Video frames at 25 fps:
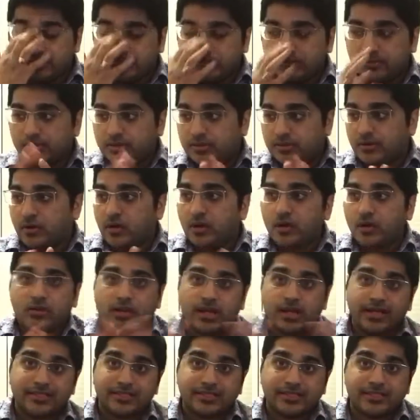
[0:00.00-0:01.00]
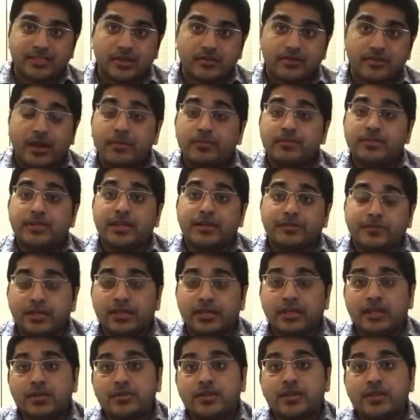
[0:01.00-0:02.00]
So all kinds of stuff. I'm definitely
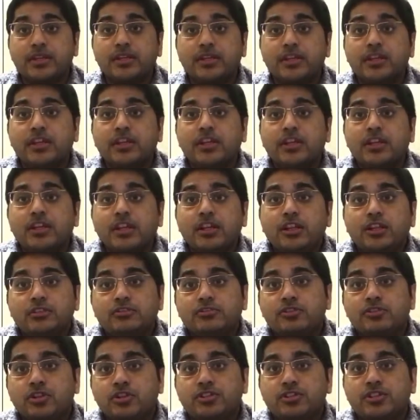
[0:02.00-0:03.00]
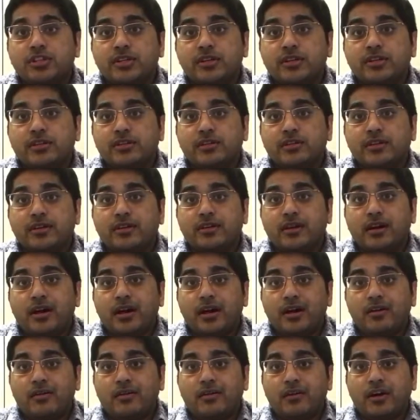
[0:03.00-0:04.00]
going to be searching
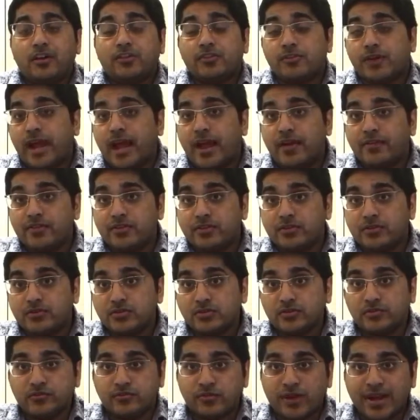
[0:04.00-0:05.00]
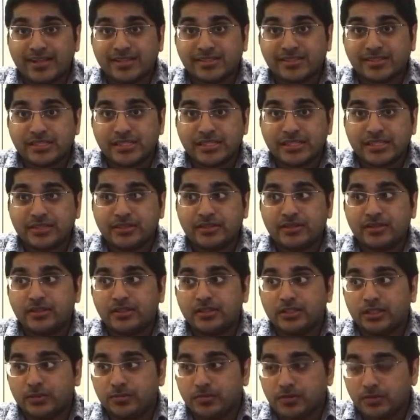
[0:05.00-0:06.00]
other avenues of wrestling a
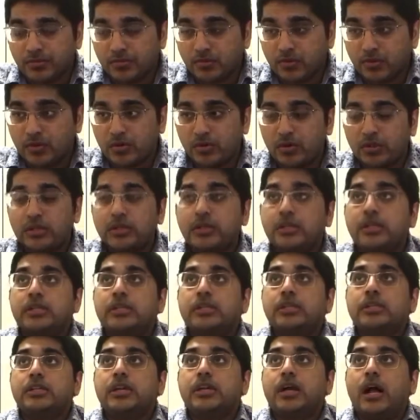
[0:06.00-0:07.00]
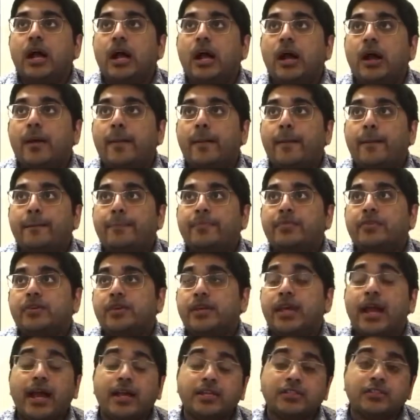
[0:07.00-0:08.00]
little bit more. So,
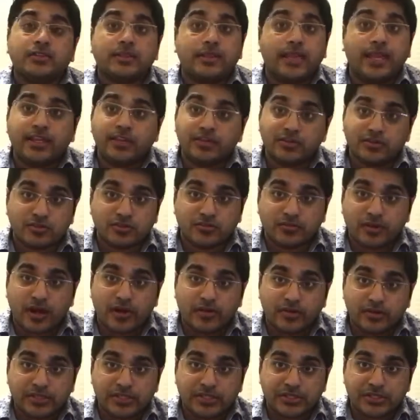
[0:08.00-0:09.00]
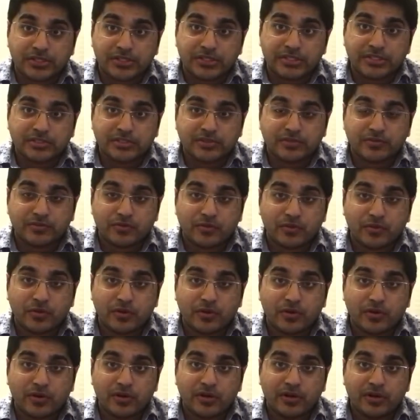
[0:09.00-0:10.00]
yeah. So thank you, Survivor Series,
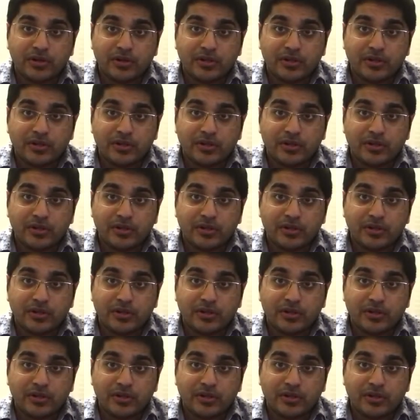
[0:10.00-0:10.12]
for